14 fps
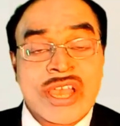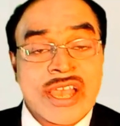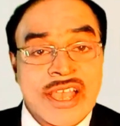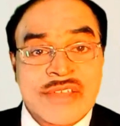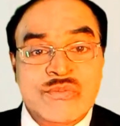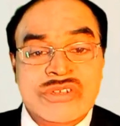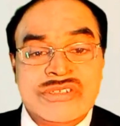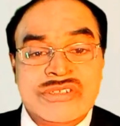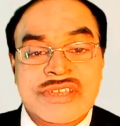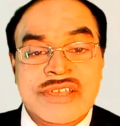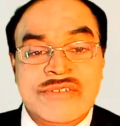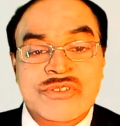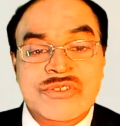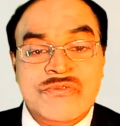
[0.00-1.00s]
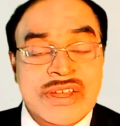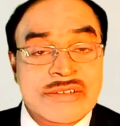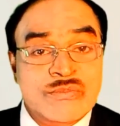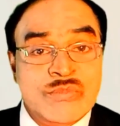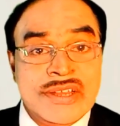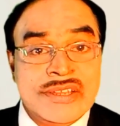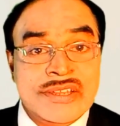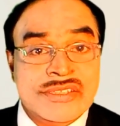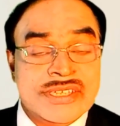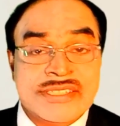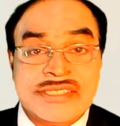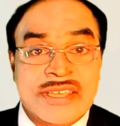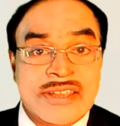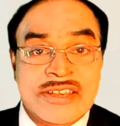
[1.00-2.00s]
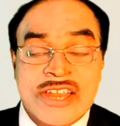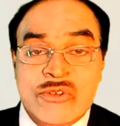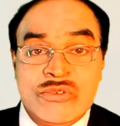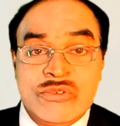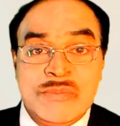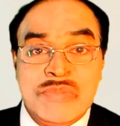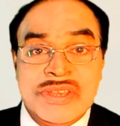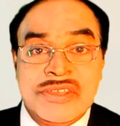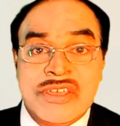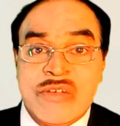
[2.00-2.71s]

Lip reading: And most of the fund managers are now depending